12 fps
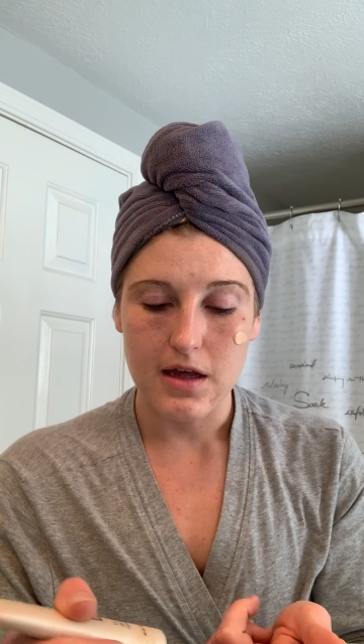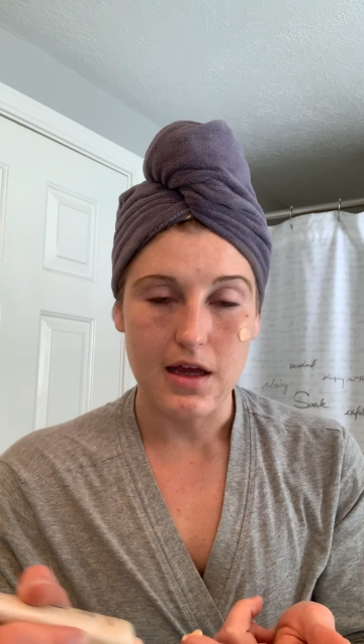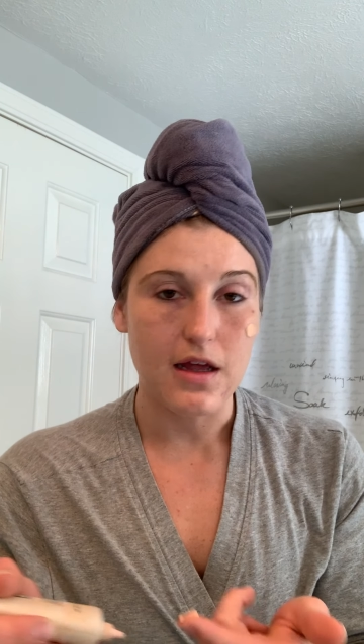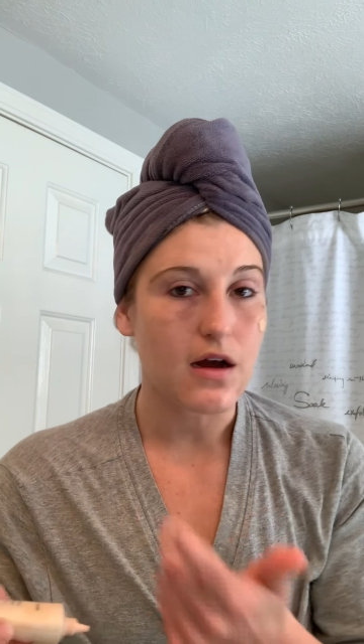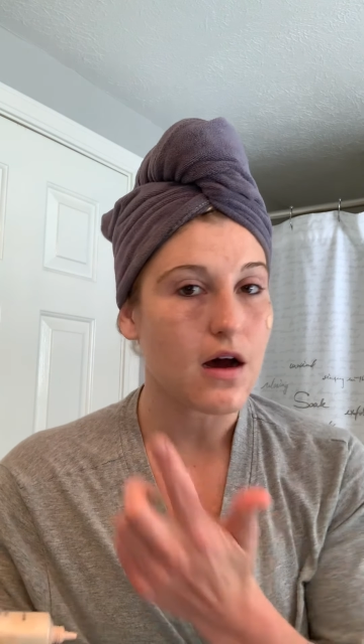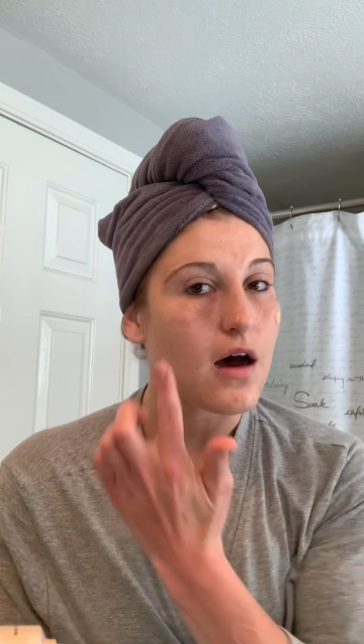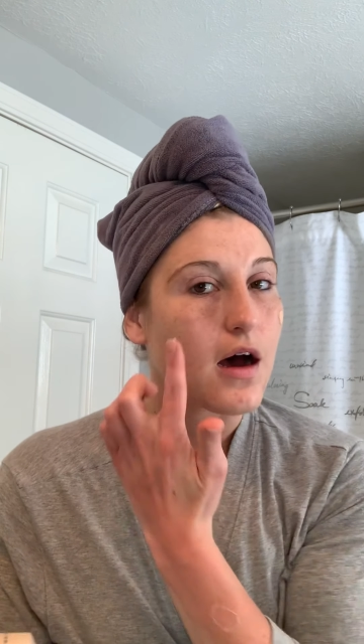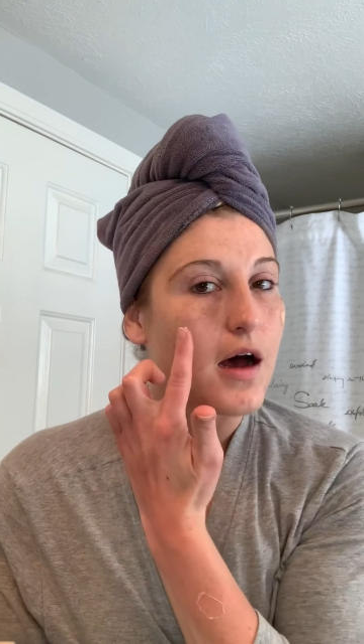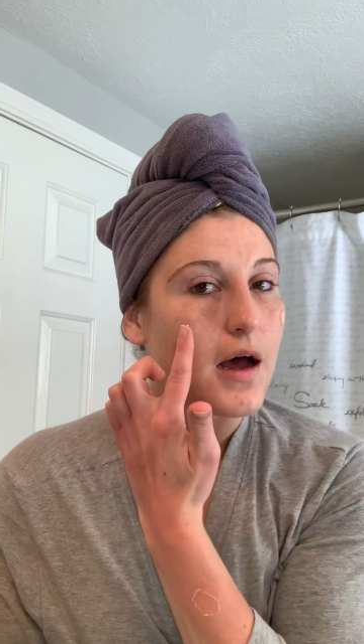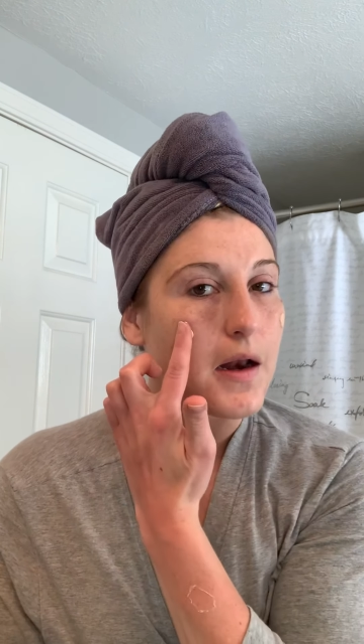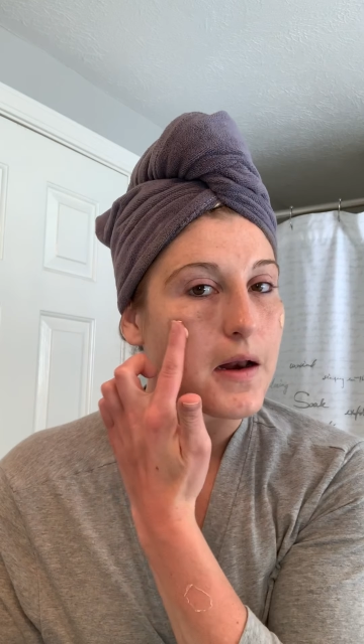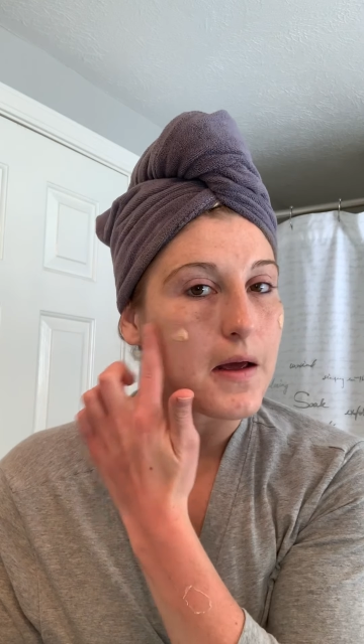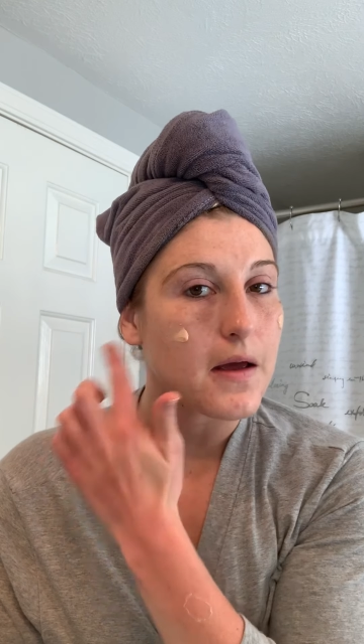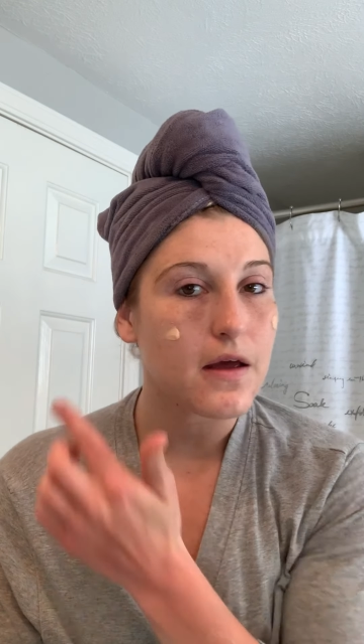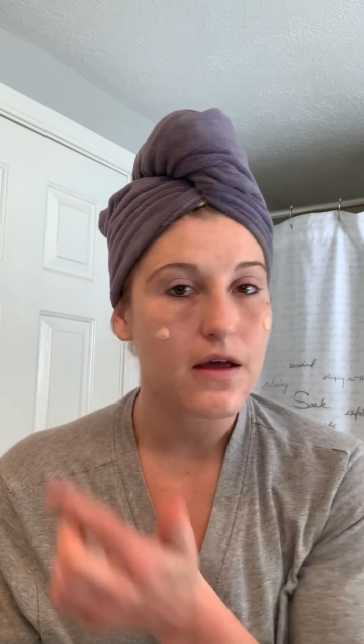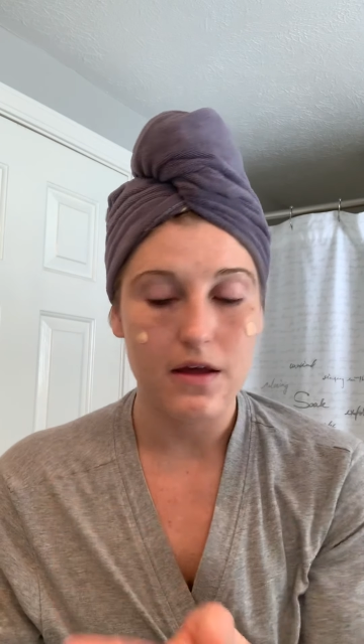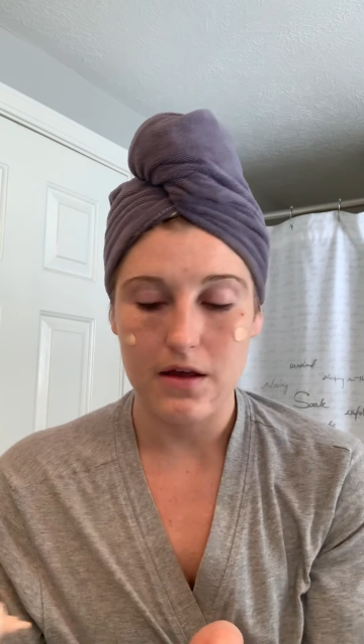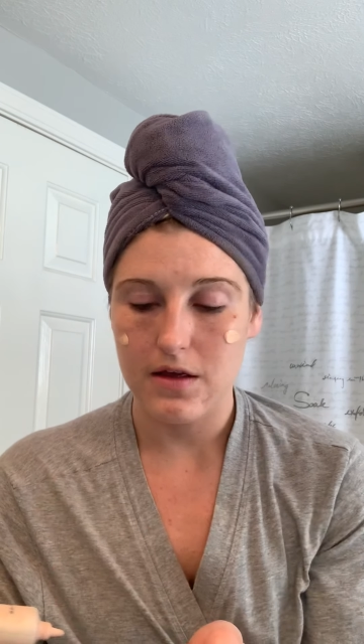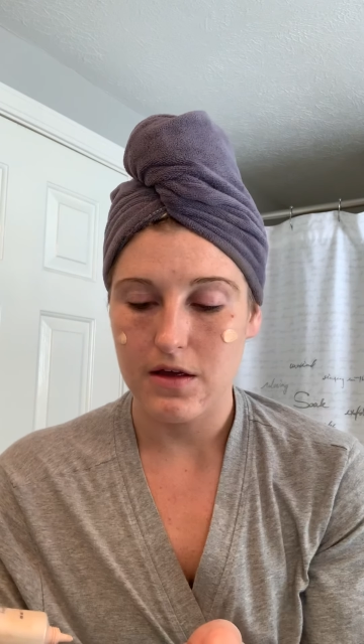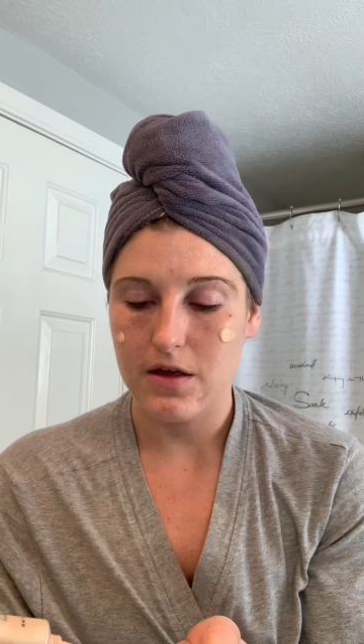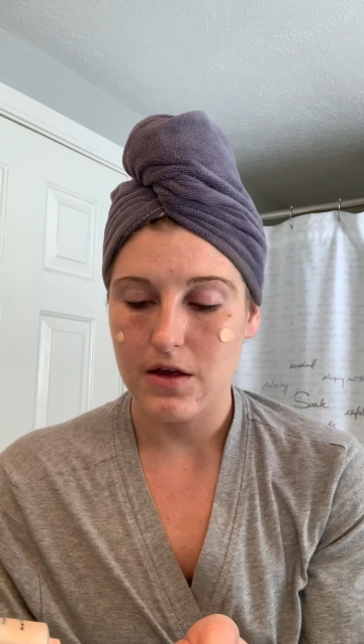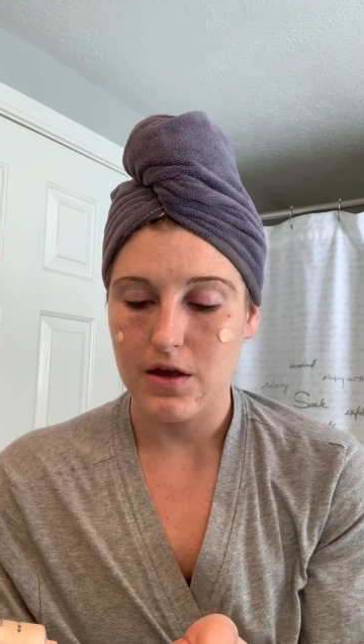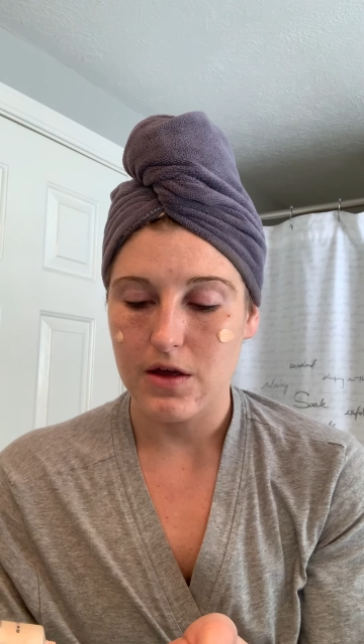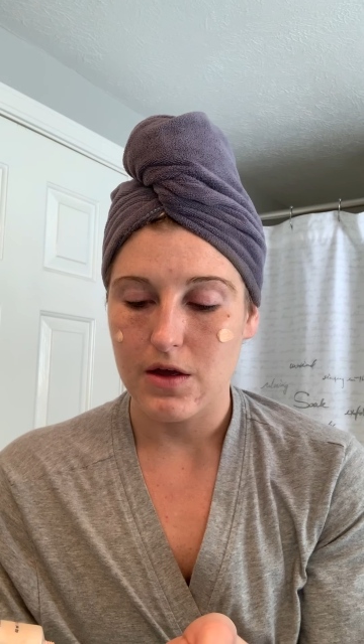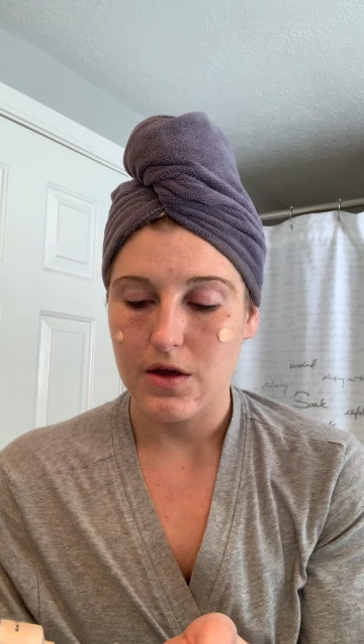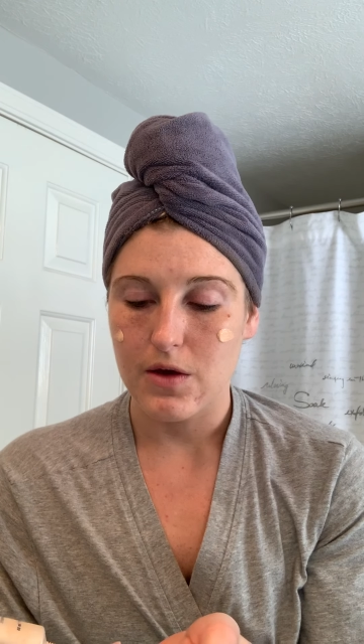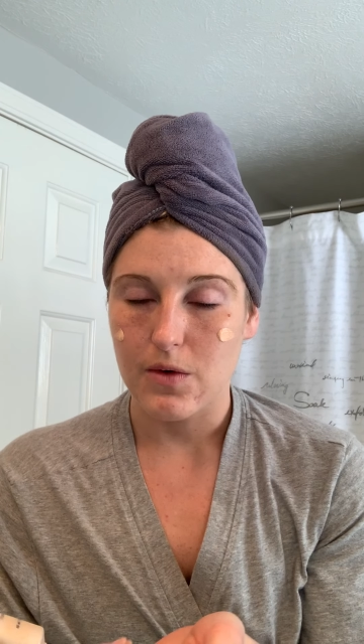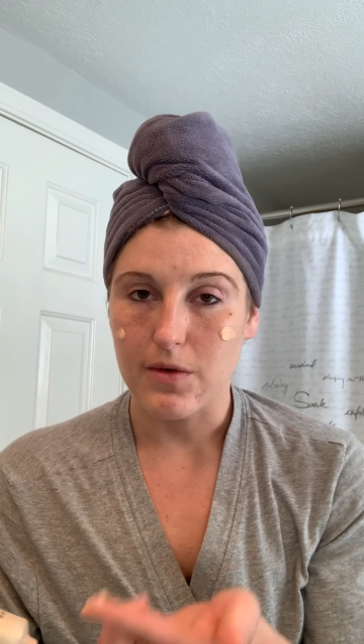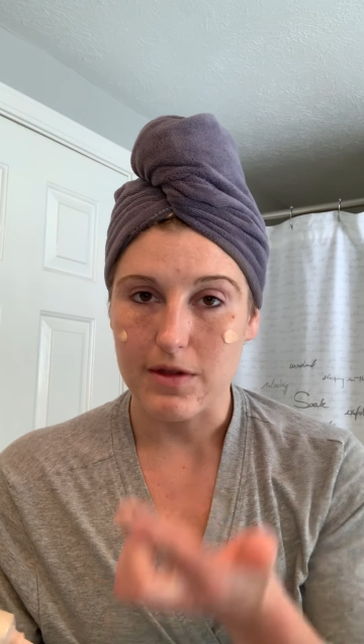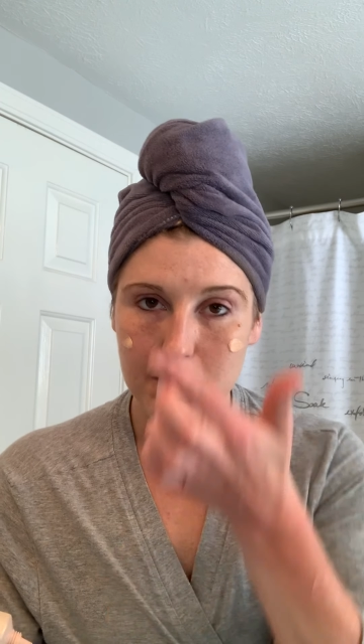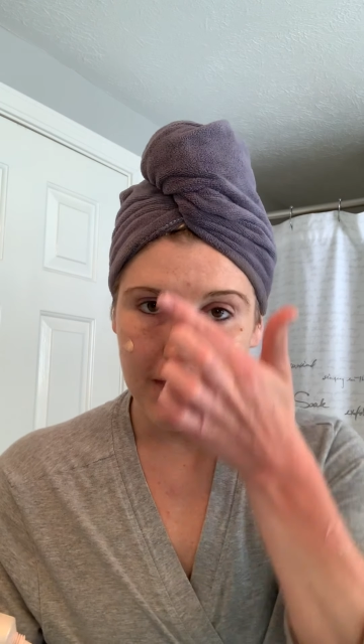it on with